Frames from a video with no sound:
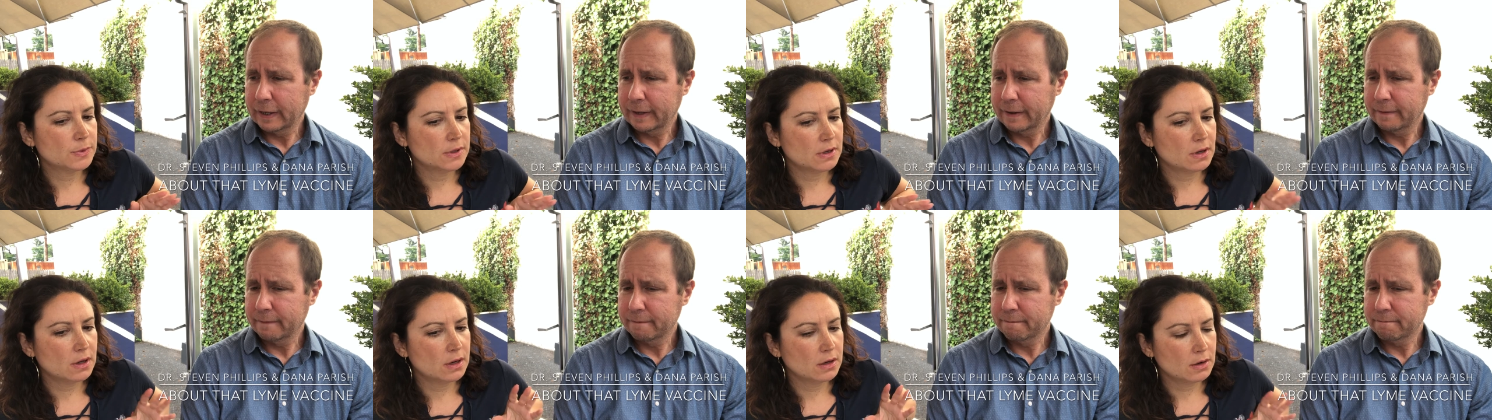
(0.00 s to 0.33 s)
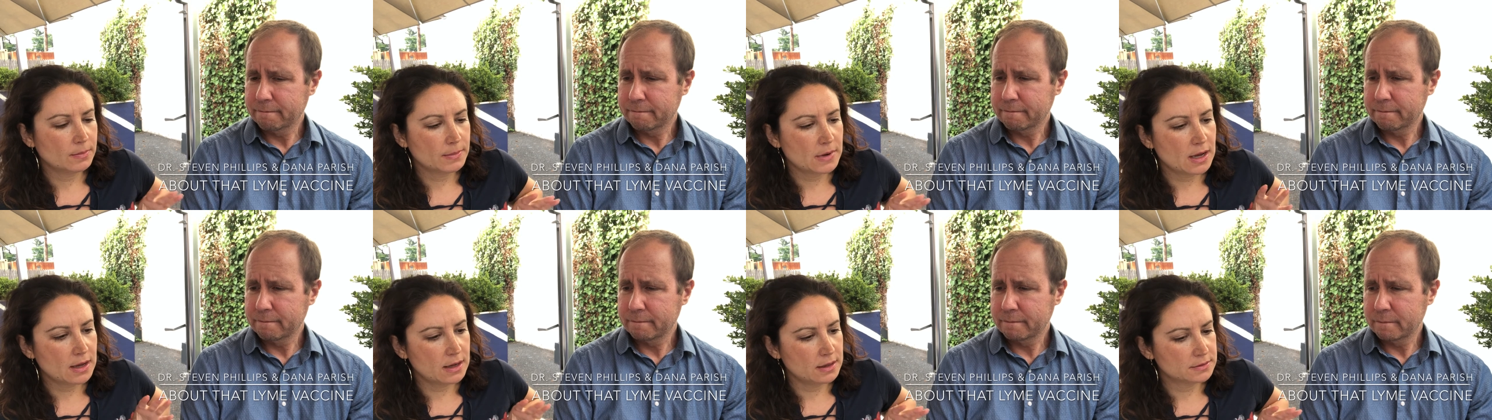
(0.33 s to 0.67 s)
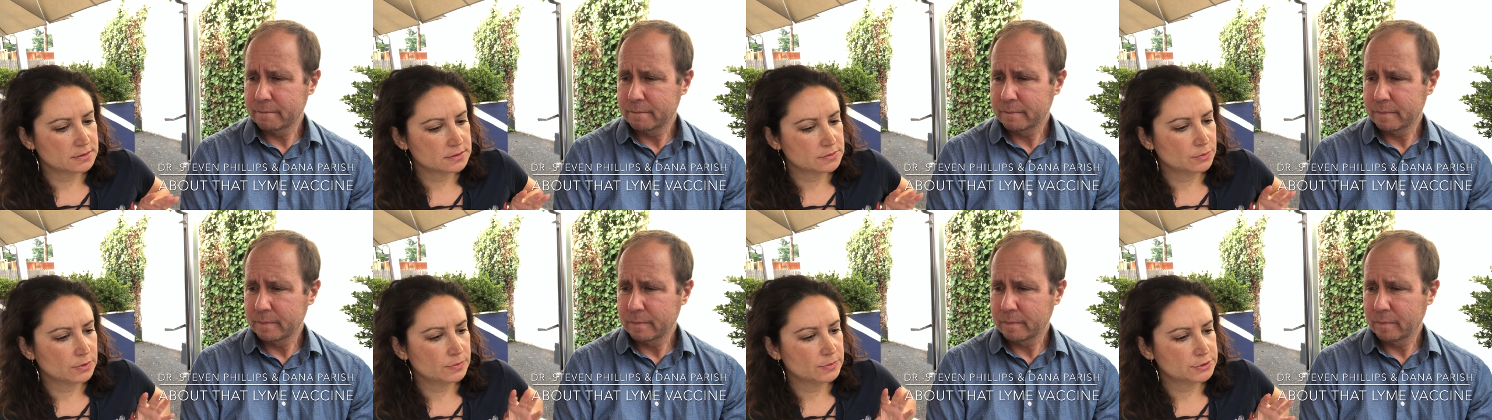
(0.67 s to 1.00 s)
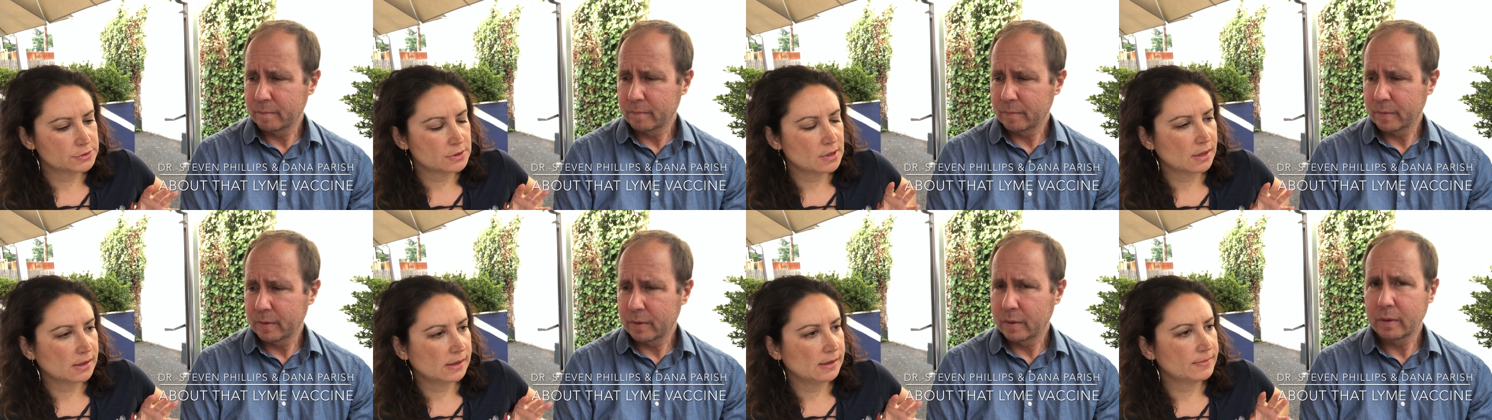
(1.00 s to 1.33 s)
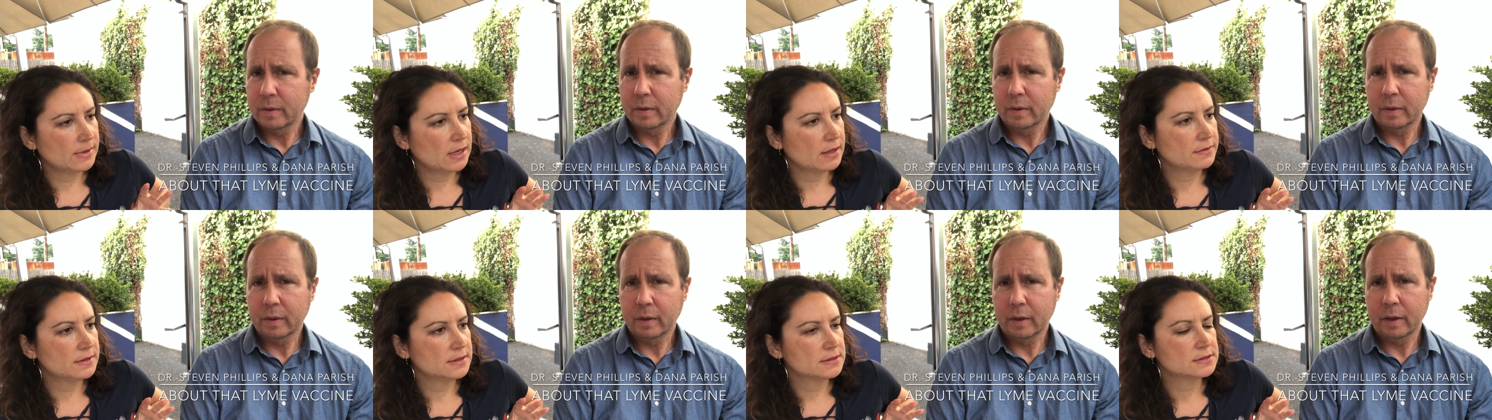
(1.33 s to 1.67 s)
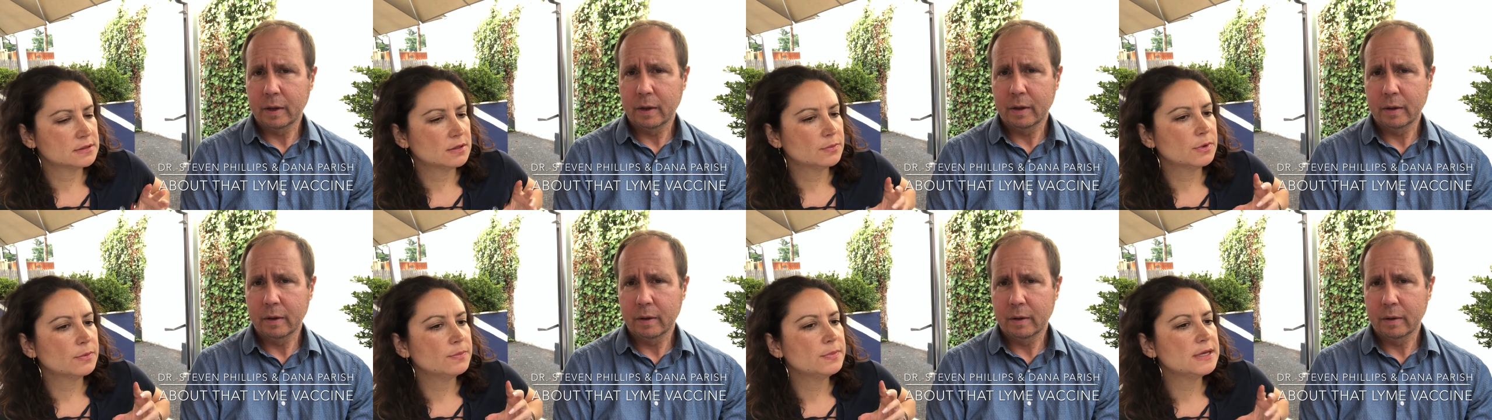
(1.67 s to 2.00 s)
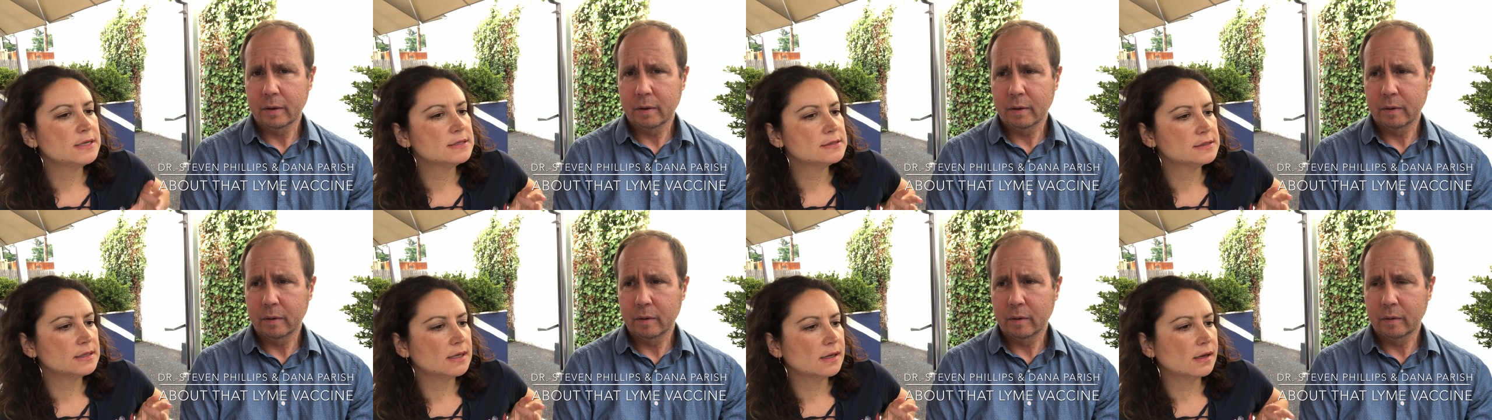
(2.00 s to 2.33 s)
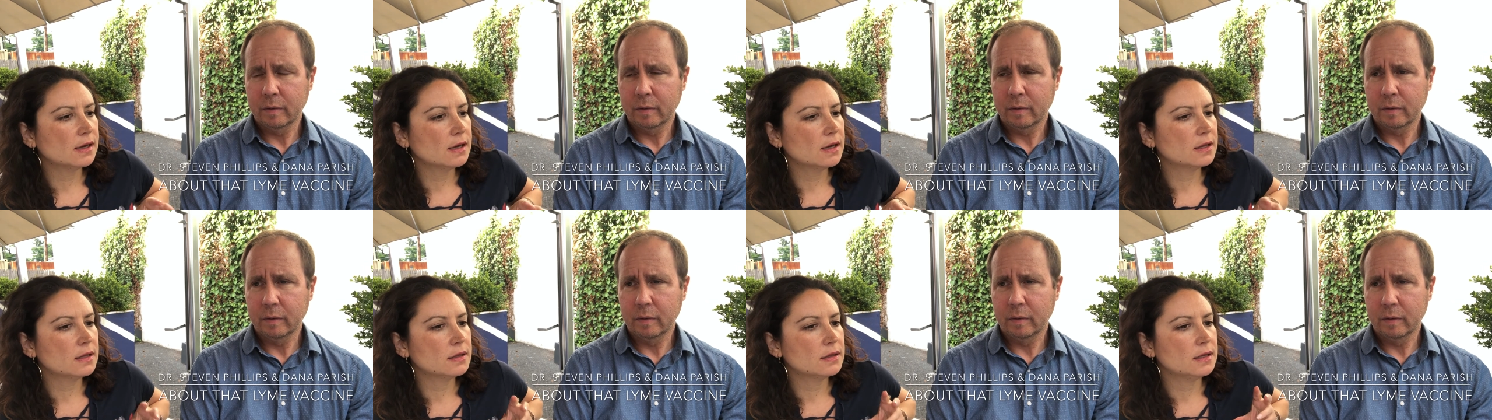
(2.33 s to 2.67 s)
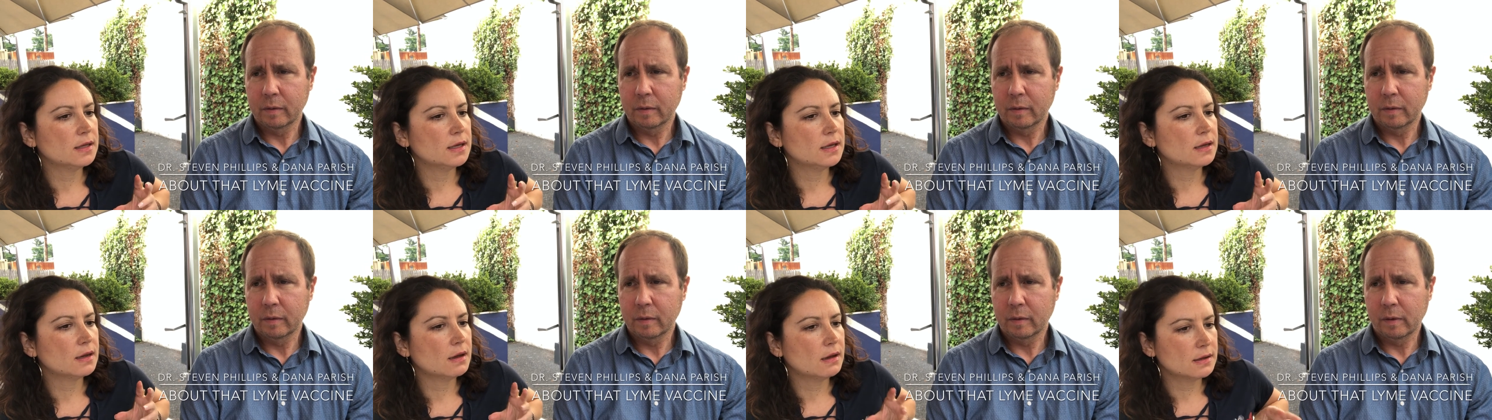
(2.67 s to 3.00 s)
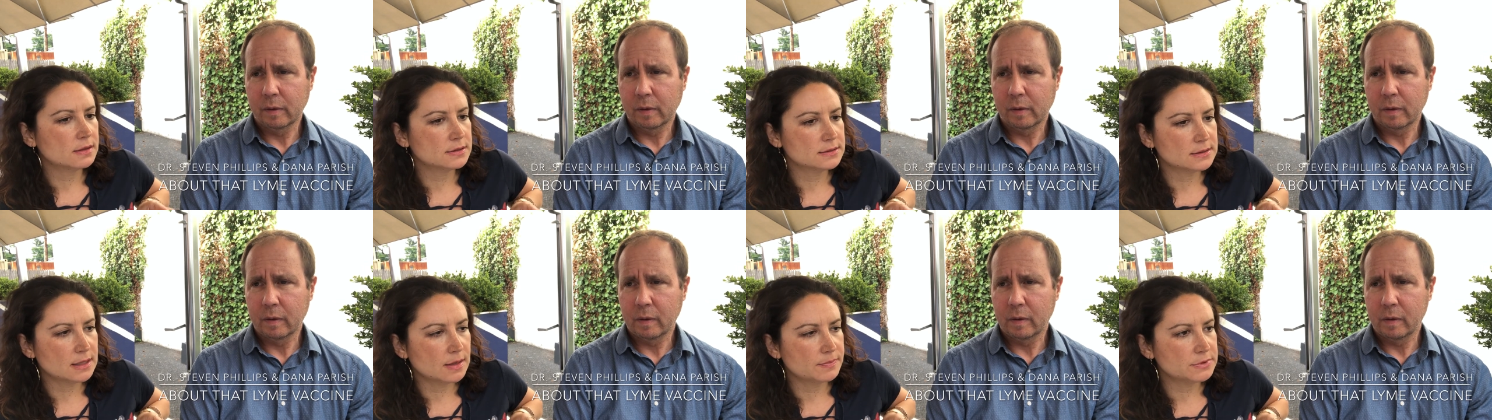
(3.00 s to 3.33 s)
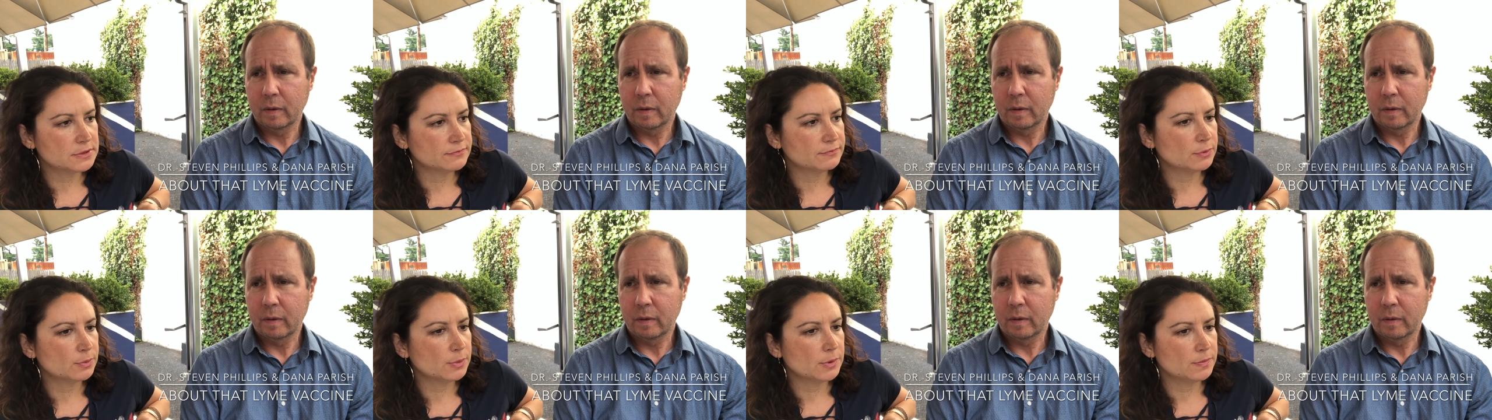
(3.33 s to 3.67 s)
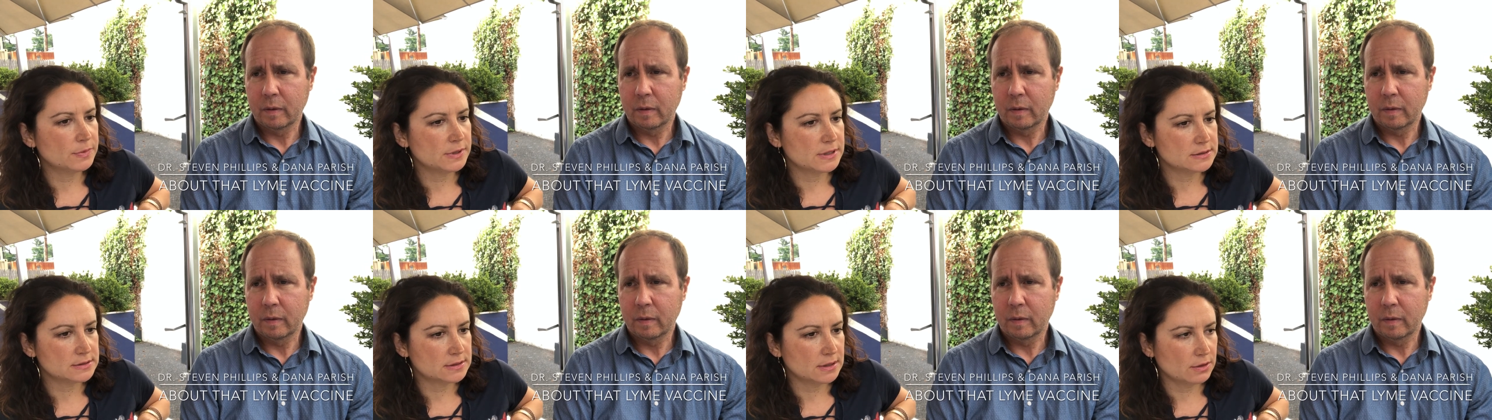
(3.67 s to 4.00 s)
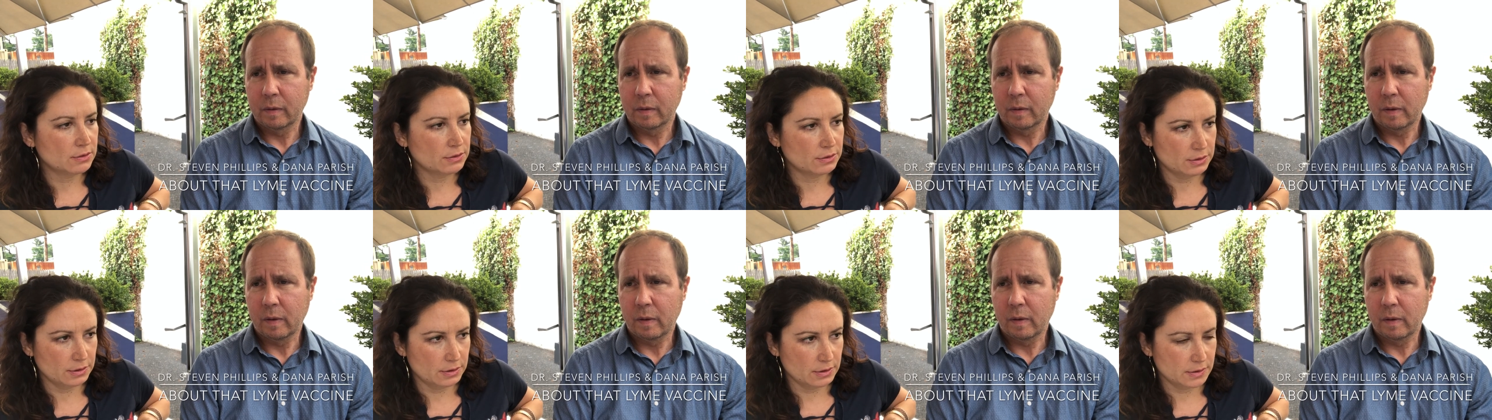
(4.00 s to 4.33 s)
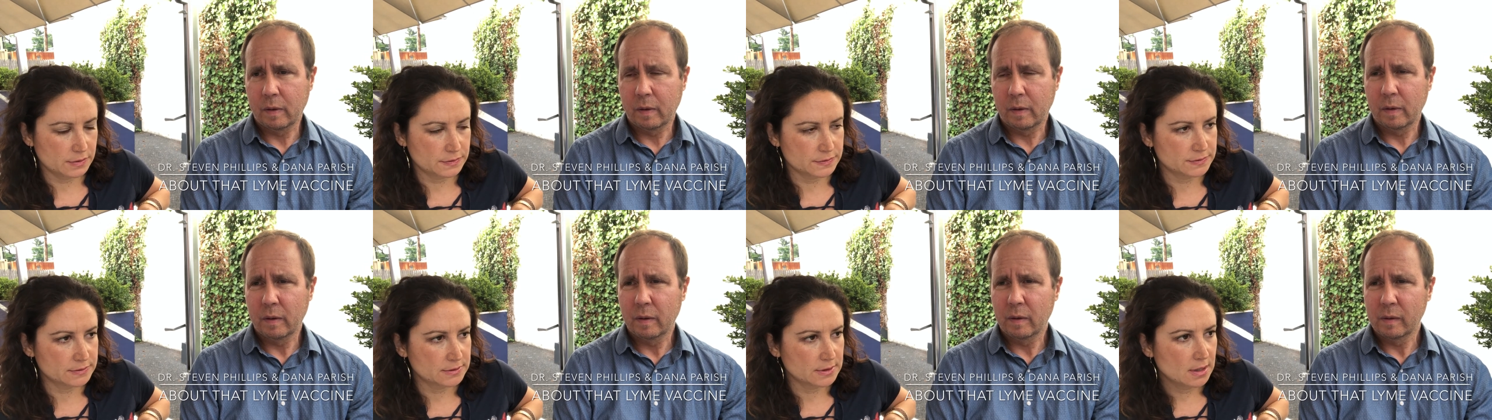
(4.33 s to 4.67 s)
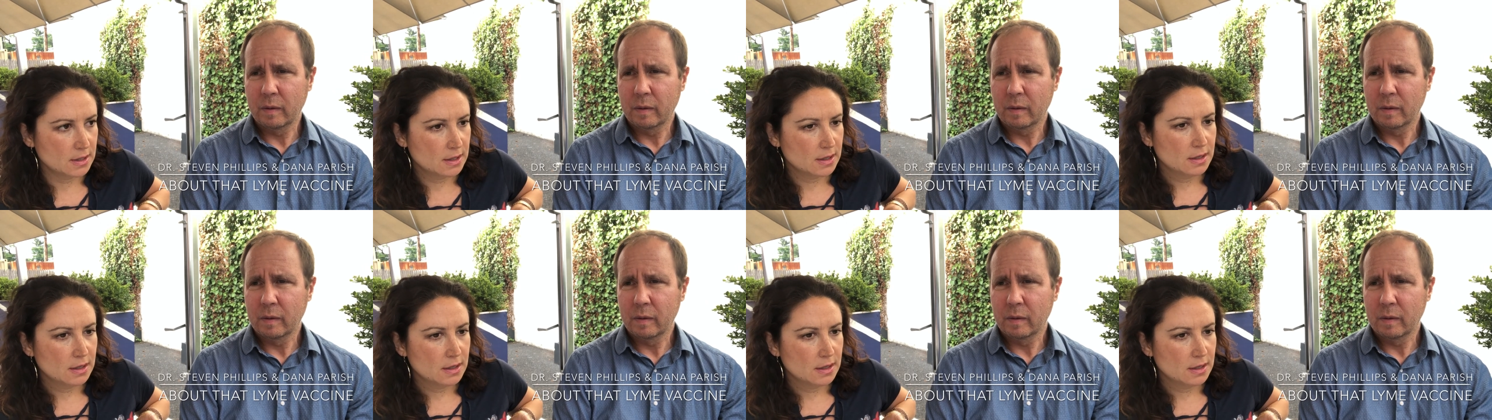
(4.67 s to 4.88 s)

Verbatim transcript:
Speaker 1: been on our minds and we've been talking about this, the Babesia, the concept of a Babesia herx.